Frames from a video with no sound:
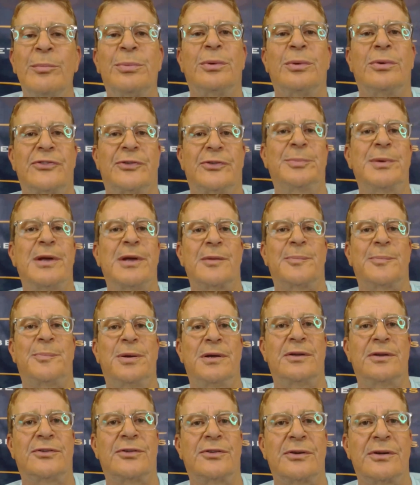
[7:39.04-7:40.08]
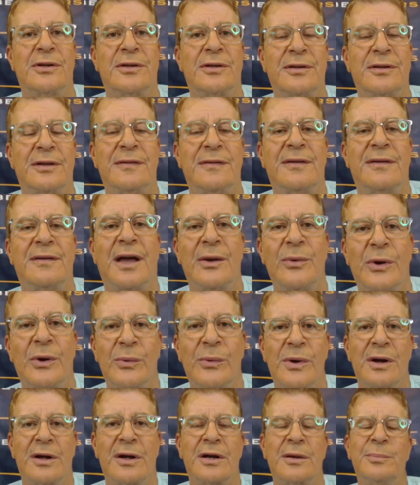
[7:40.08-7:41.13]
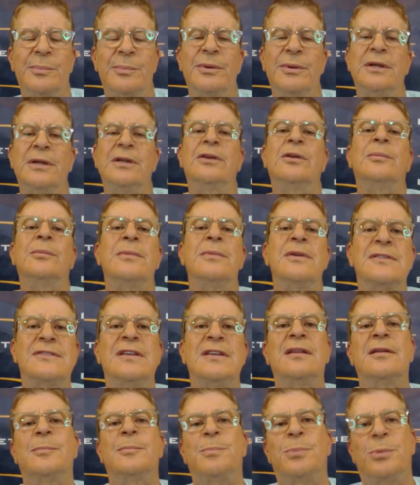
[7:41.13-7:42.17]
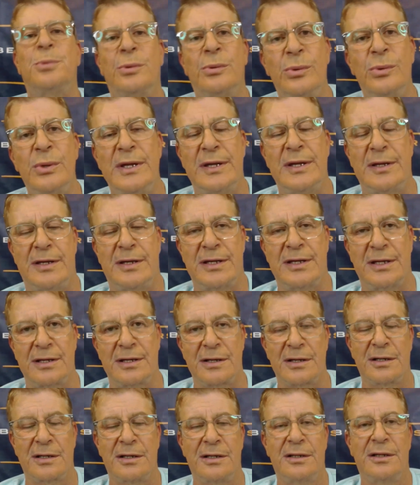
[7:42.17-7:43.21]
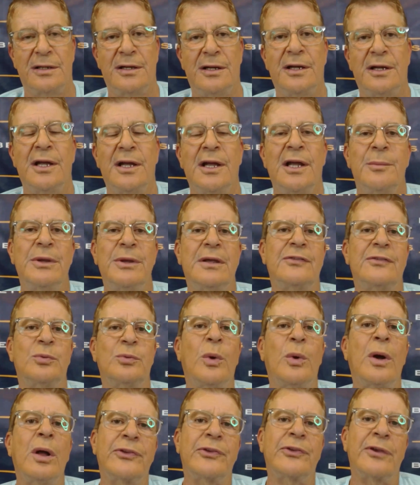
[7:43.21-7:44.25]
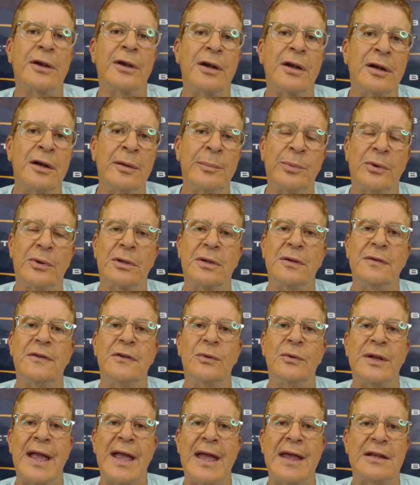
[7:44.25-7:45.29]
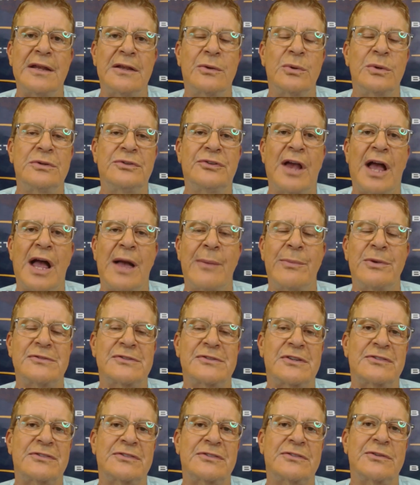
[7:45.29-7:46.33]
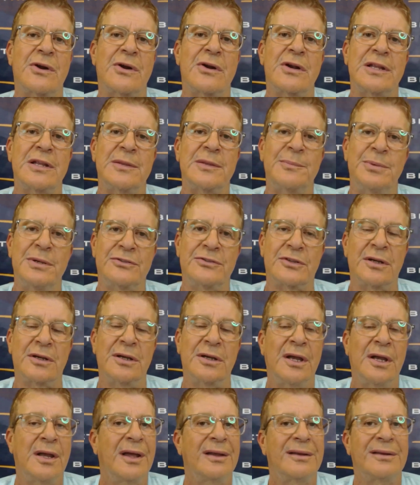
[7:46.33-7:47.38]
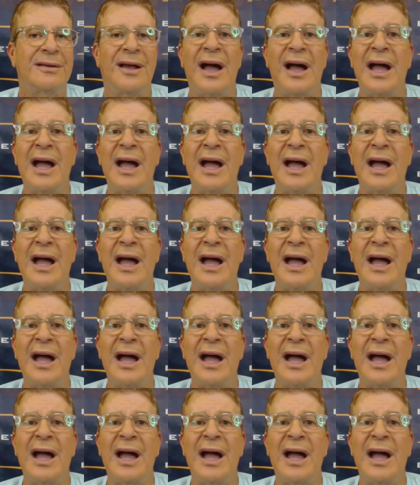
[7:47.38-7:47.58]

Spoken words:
Turnbull is a better pitcher than Taijuan Walker. But you're missing the point here. Because while Turnbull could do an adequate job as a starting pitcher,